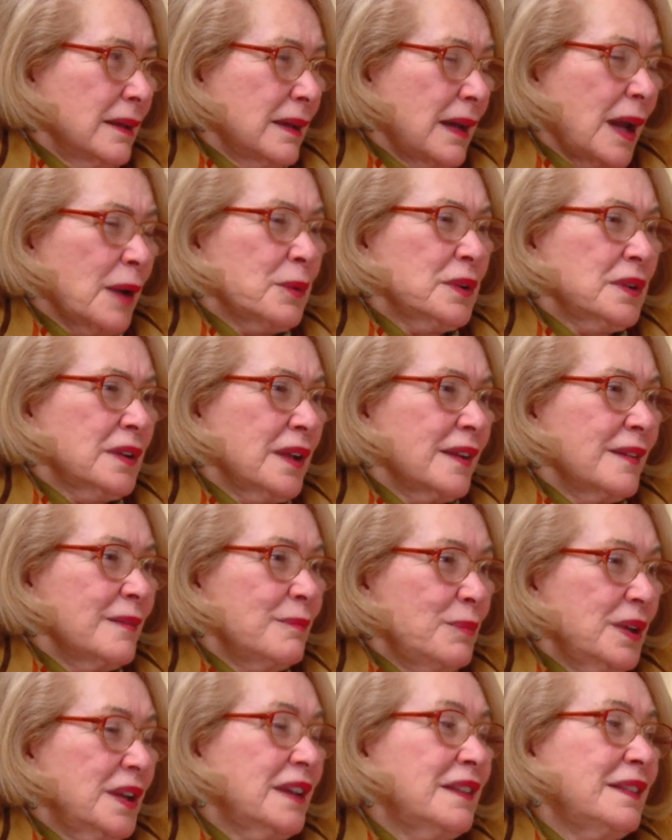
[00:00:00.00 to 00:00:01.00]
I would not have
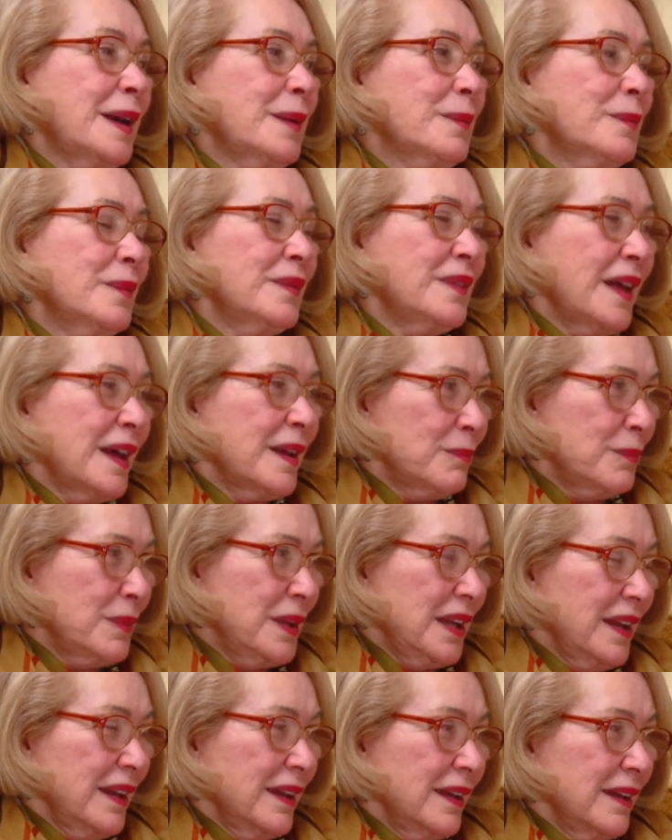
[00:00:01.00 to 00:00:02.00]
been at that
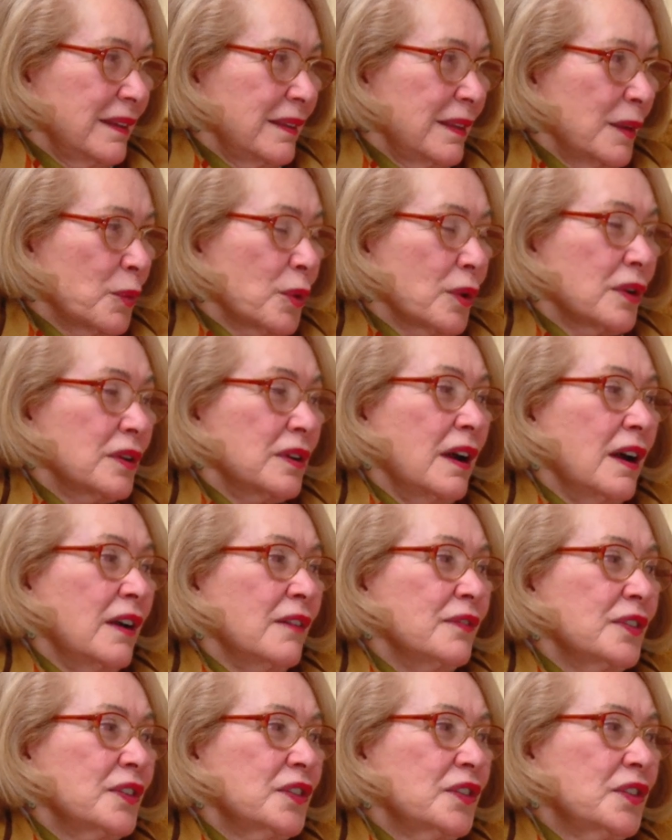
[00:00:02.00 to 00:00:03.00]
meeting, the World
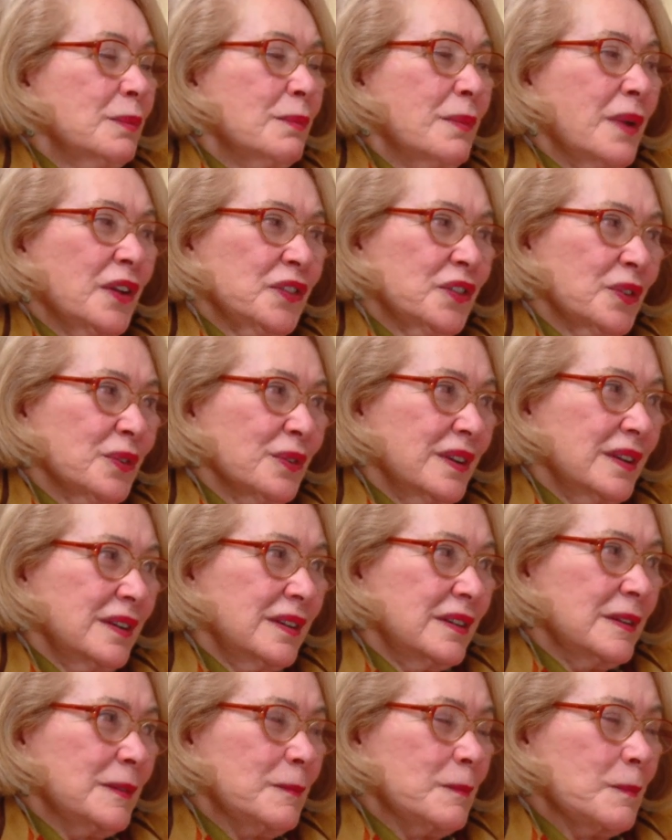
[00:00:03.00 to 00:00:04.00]
Conference in
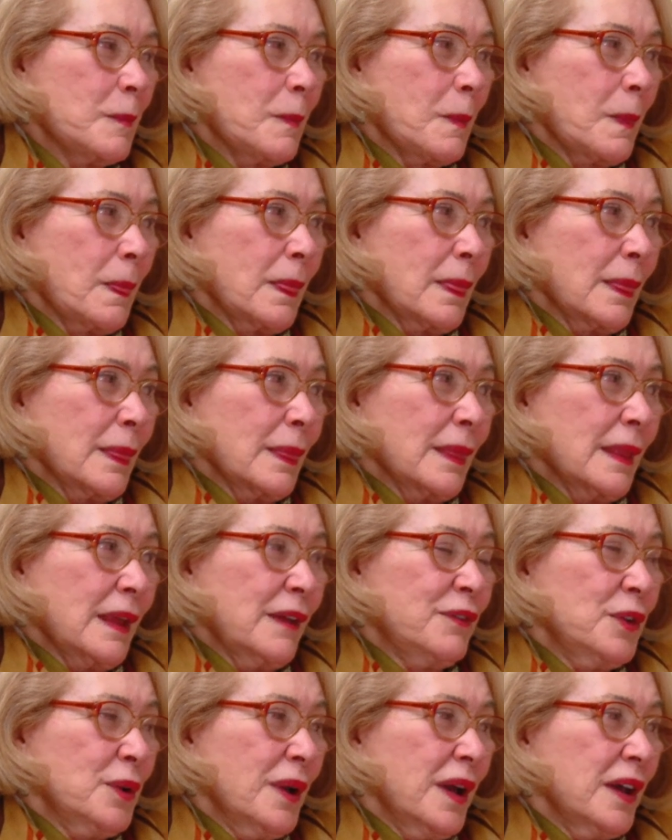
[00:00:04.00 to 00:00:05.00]
Maastricht,
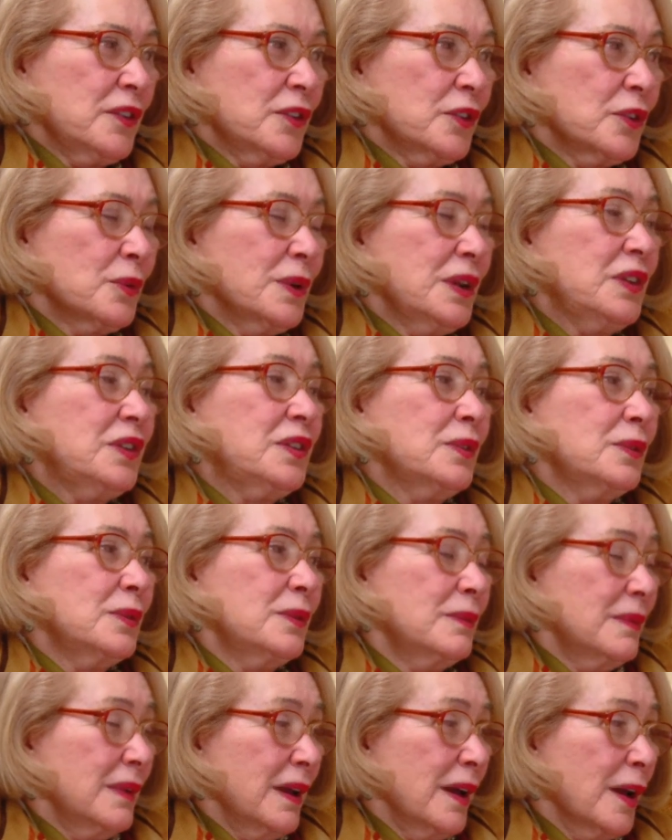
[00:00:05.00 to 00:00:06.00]
if you hadn't agreed
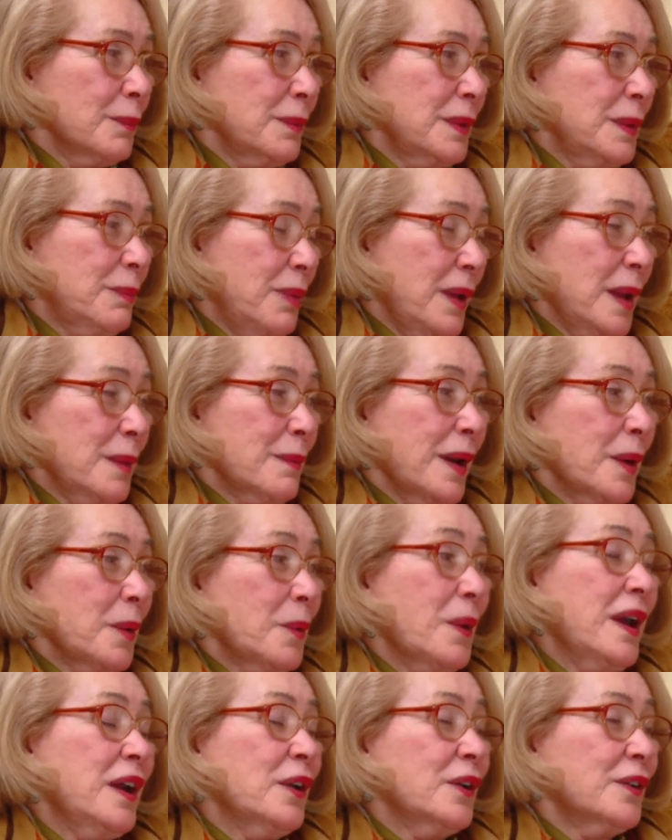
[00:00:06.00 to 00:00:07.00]
to help me pay my
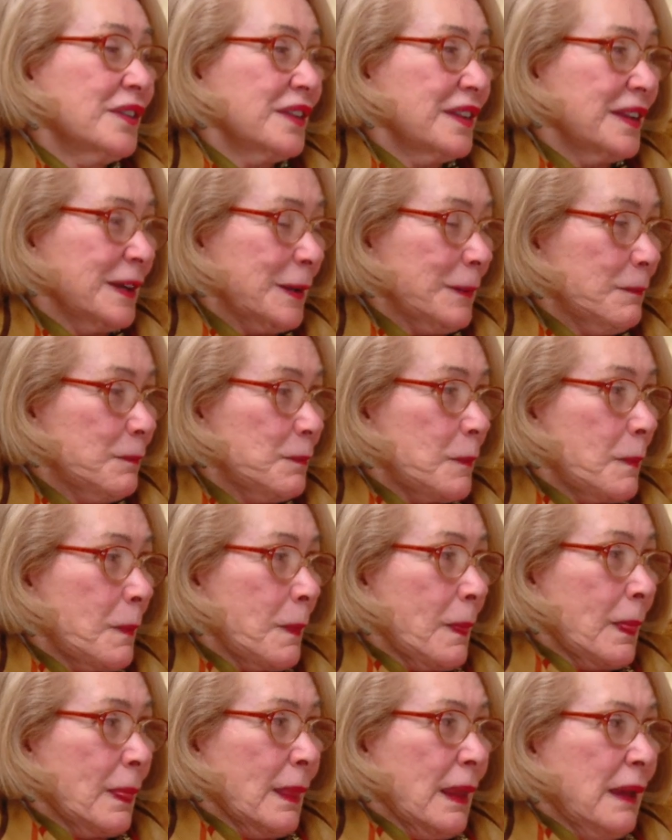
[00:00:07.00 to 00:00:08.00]
way over there.
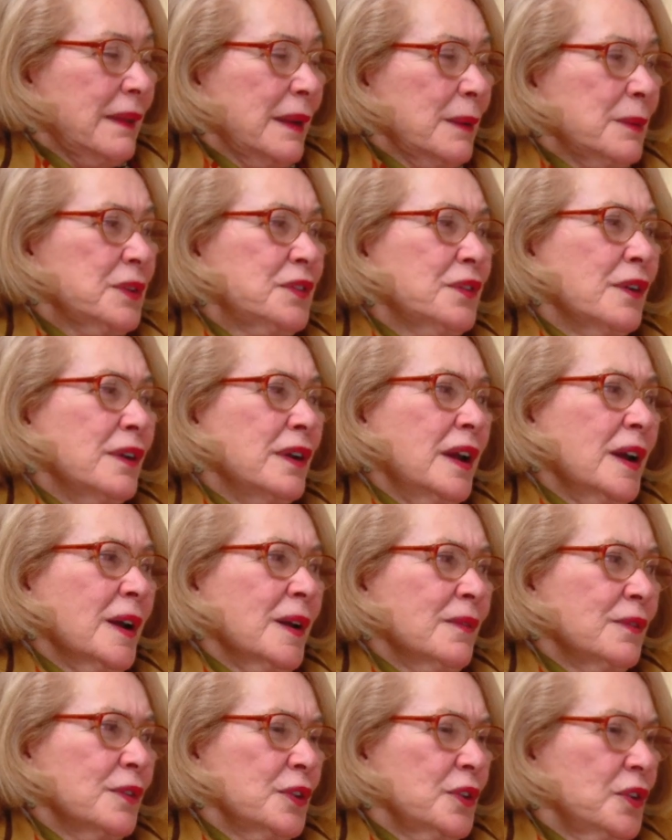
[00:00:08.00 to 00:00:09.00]
And that was very
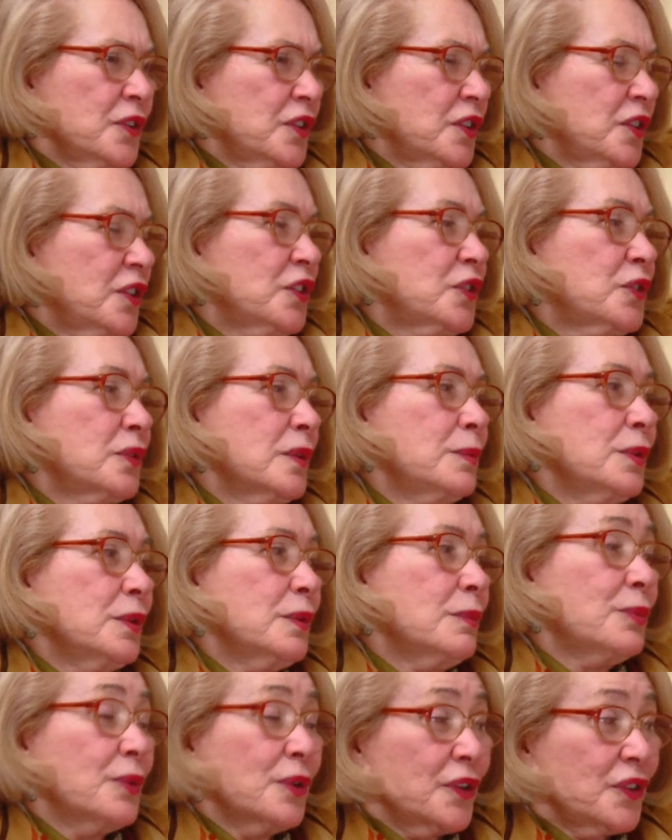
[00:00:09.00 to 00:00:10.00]
helpful. You used to
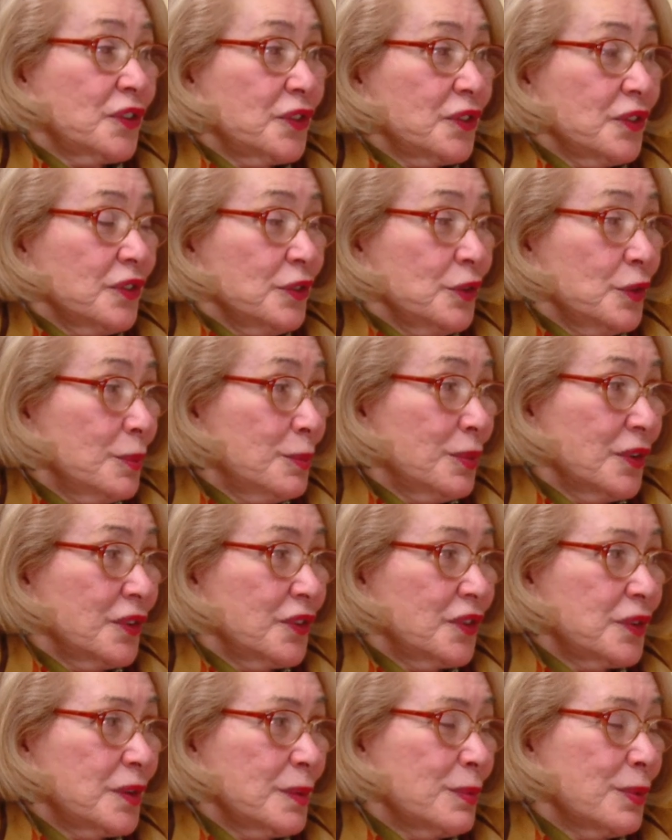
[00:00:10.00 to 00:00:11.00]
distribute books, new
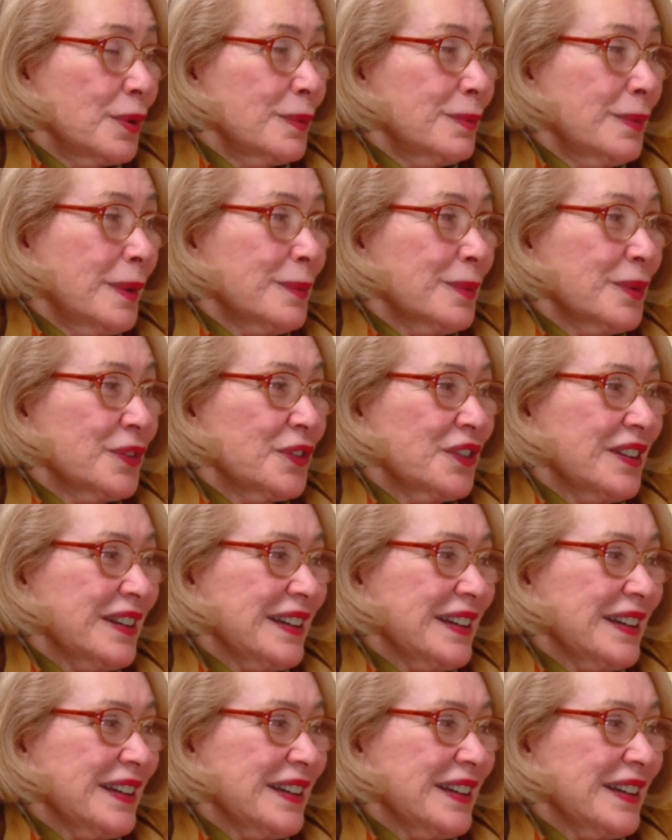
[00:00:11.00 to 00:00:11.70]
books to board members.